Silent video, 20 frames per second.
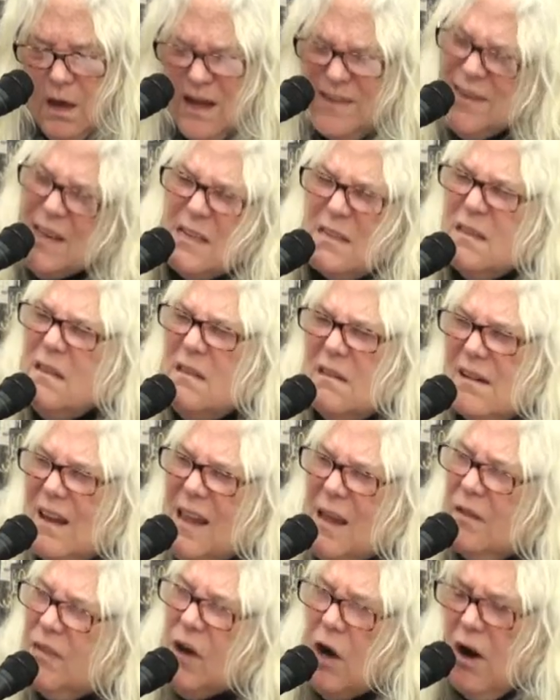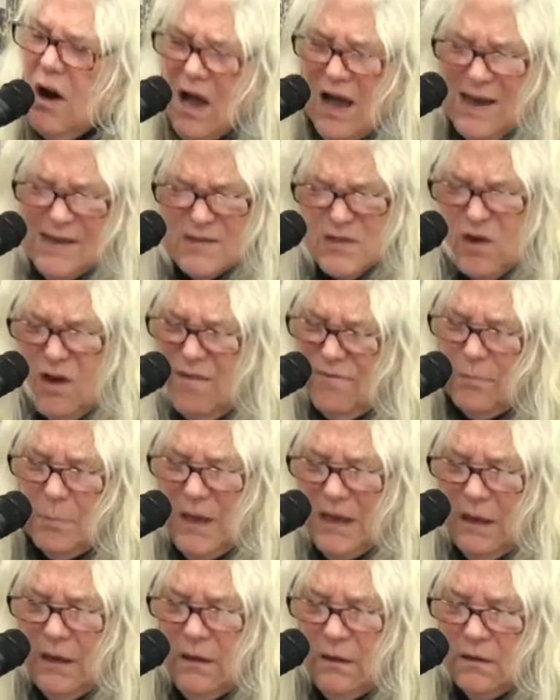And they didn't take their eyes off
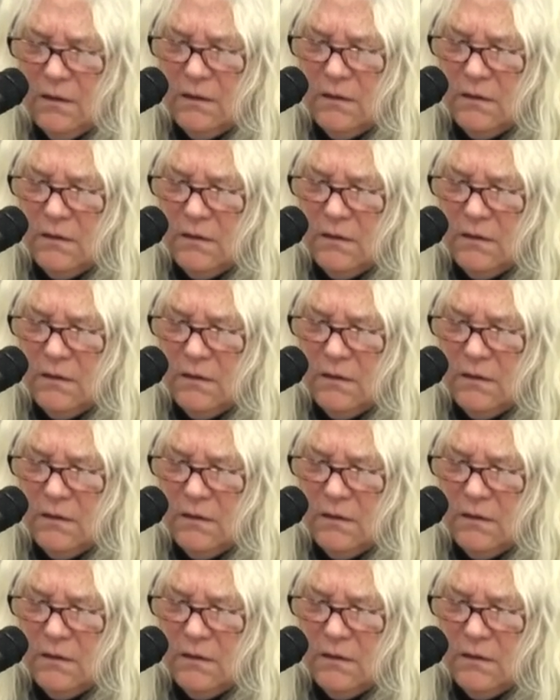me,